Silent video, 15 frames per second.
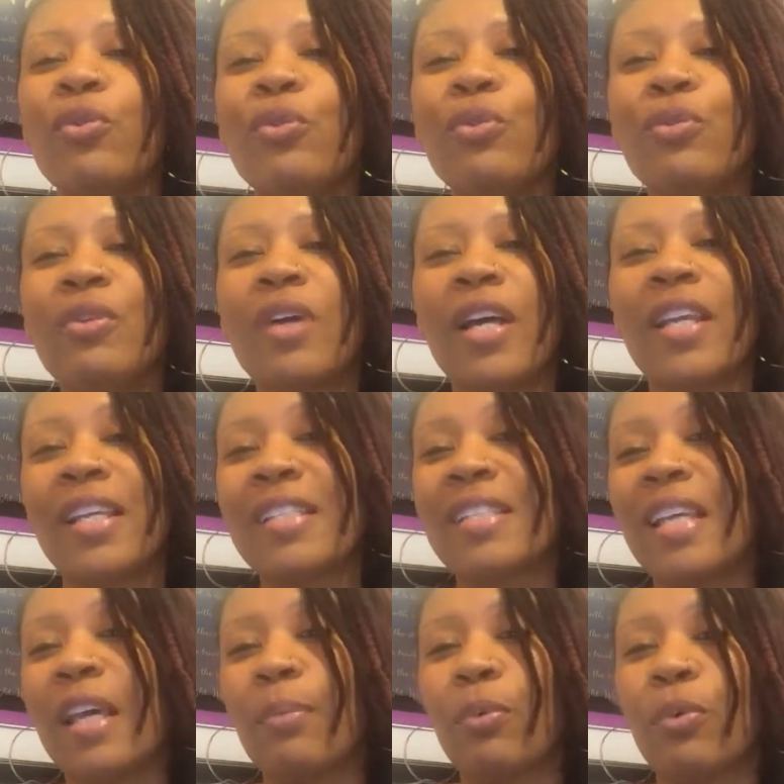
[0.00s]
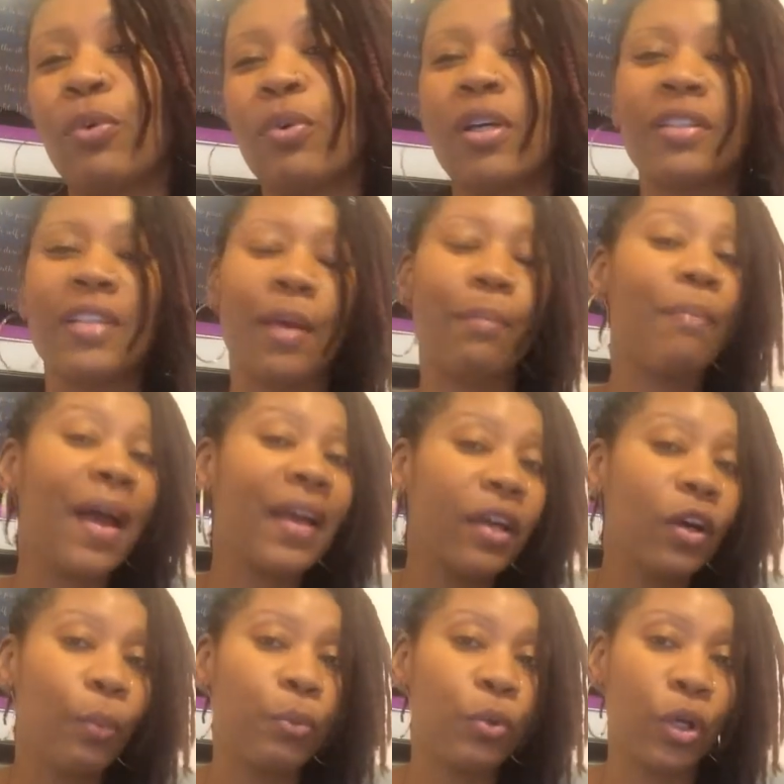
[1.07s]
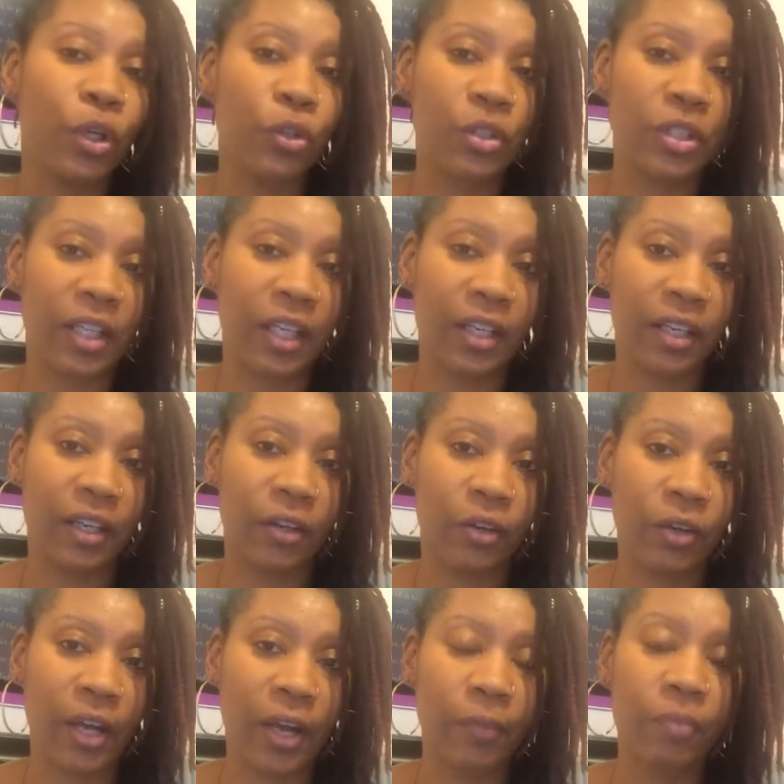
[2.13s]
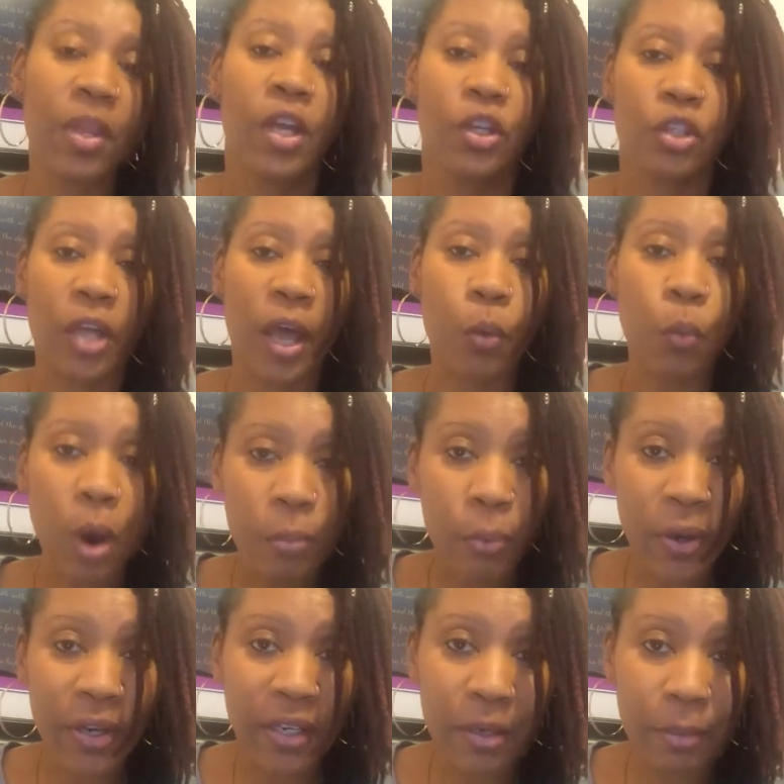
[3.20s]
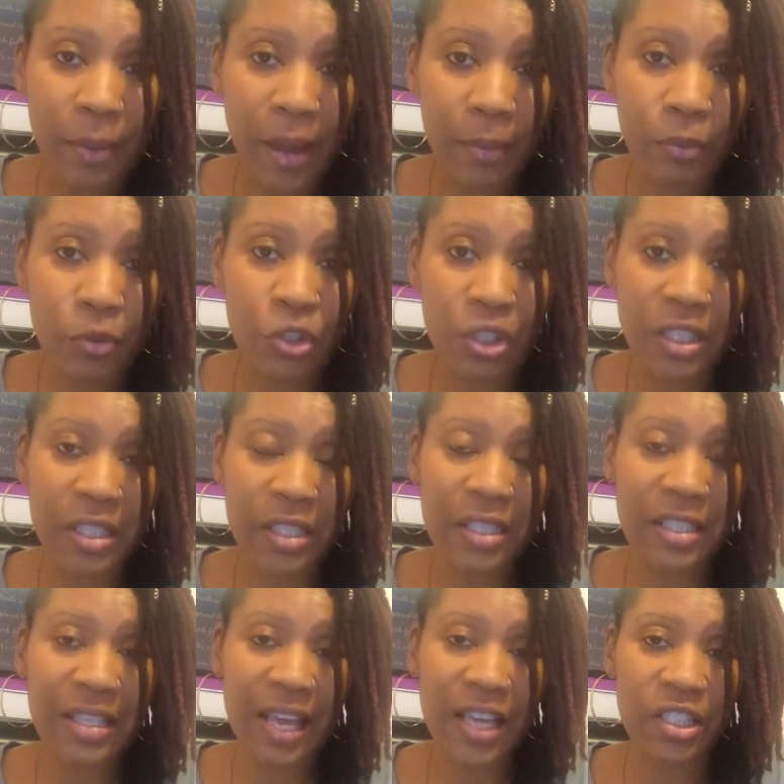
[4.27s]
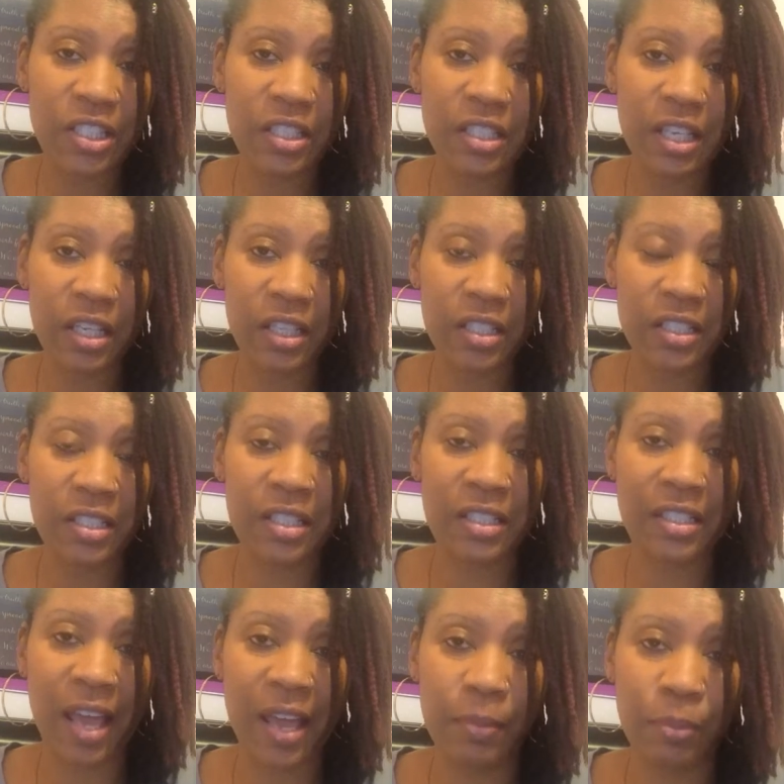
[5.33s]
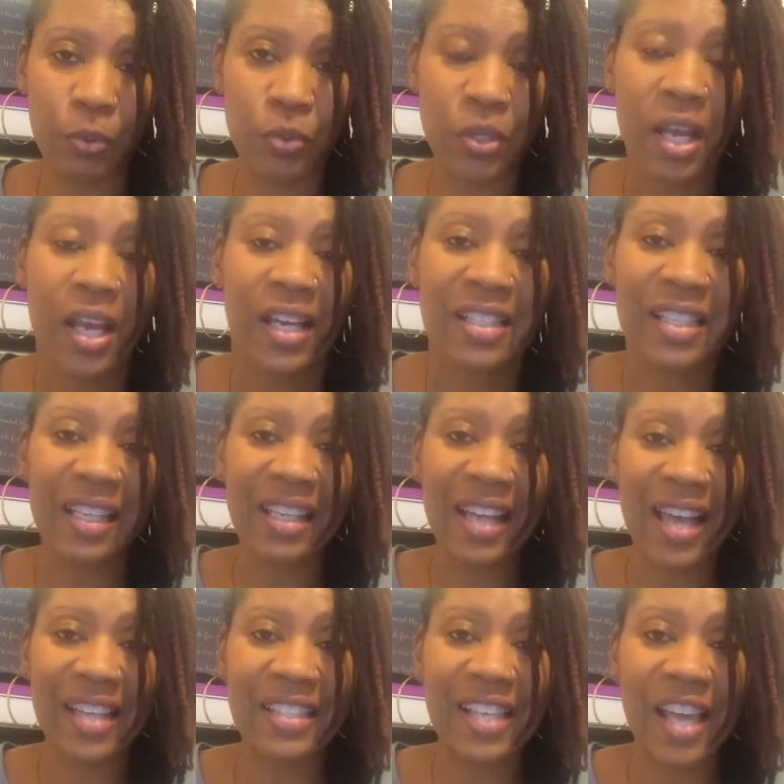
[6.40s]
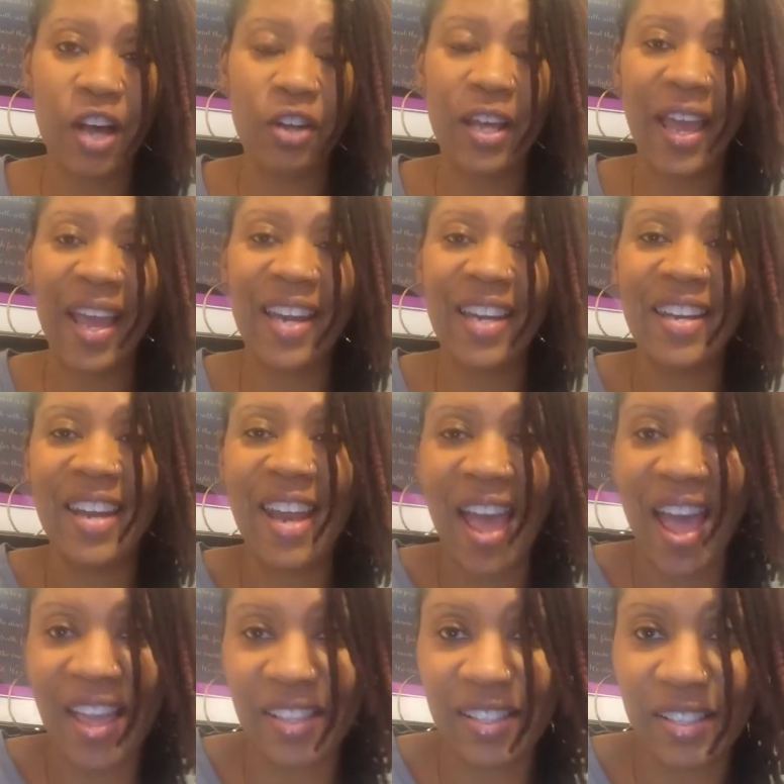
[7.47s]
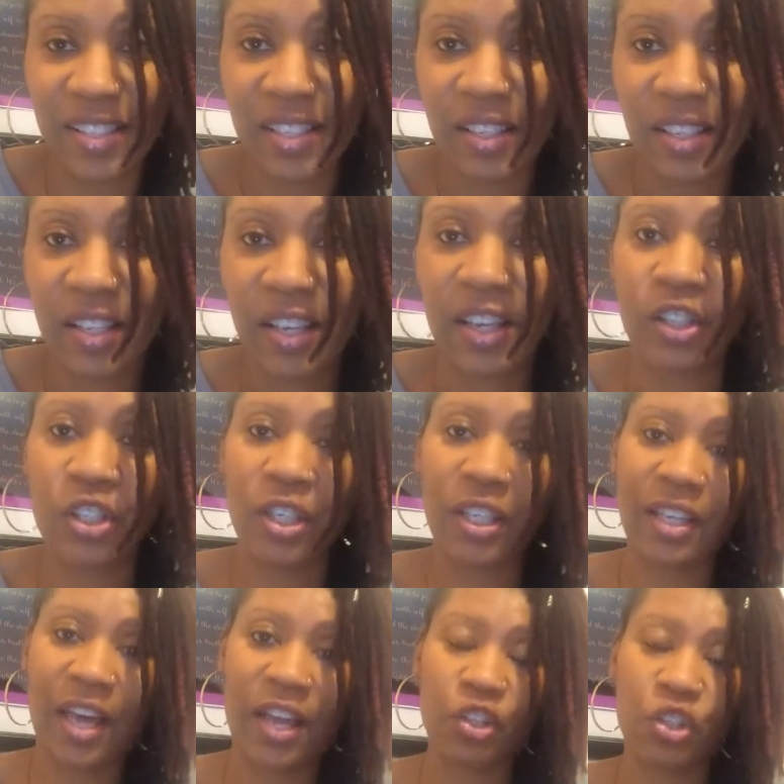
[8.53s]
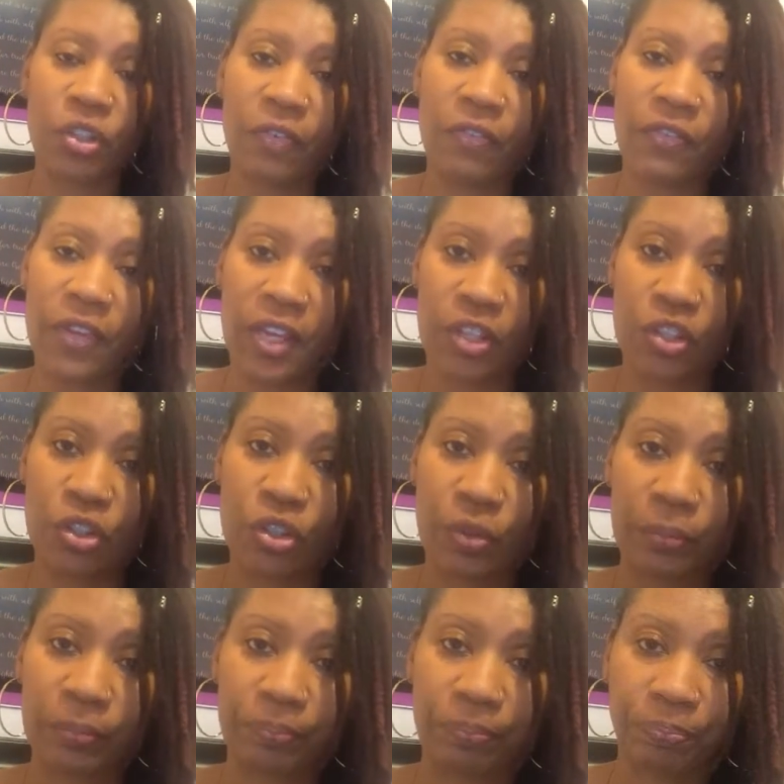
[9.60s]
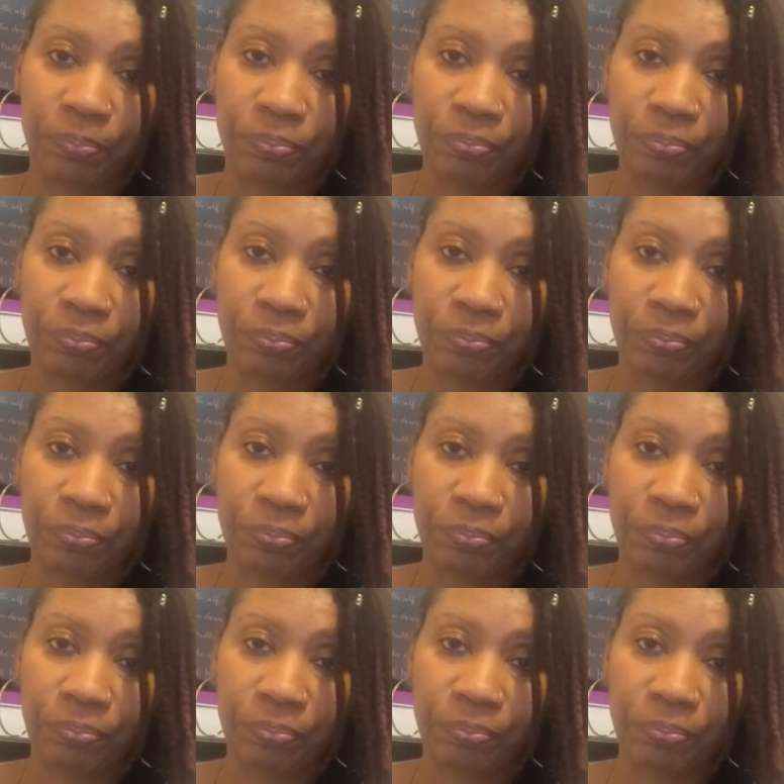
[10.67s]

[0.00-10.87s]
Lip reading: give you an example that might help you understand it, okay? So at one point in the Bible, Jesus is actually telling his disciples to let down a net and to catch fish.